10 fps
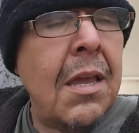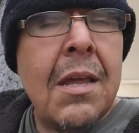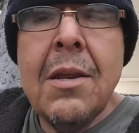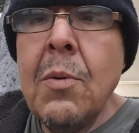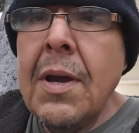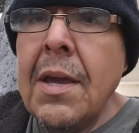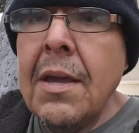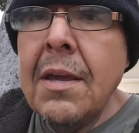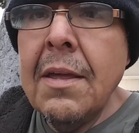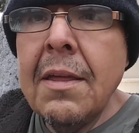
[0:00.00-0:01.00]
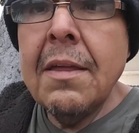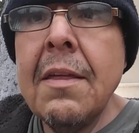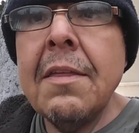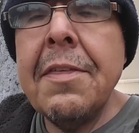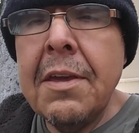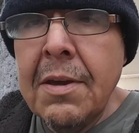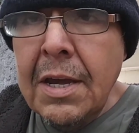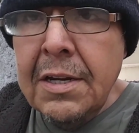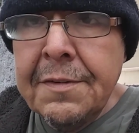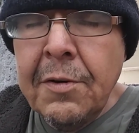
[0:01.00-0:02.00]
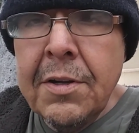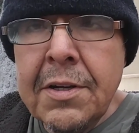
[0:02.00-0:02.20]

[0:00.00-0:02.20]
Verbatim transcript: Anyway, thank you guys for all